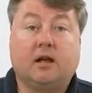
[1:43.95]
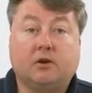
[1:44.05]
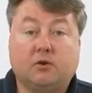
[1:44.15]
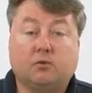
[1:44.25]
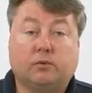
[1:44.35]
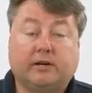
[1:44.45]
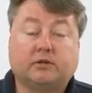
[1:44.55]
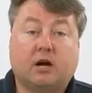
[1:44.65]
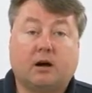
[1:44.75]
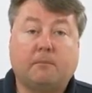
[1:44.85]
new
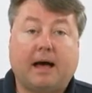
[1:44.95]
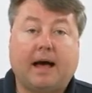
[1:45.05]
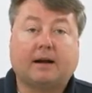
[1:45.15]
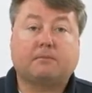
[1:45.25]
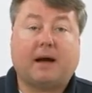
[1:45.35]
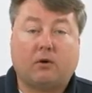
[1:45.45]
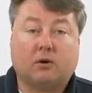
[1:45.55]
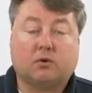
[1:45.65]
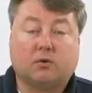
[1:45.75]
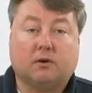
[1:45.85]
Reach Compact
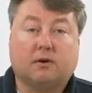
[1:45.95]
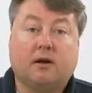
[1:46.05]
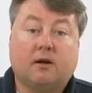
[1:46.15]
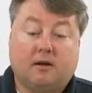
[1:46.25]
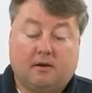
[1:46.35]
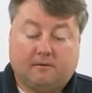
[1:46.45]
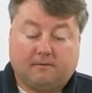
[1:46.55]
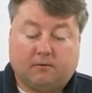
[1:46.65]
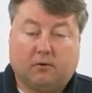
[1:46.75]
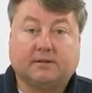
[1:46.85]
Power Core
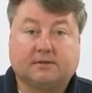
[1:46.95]
for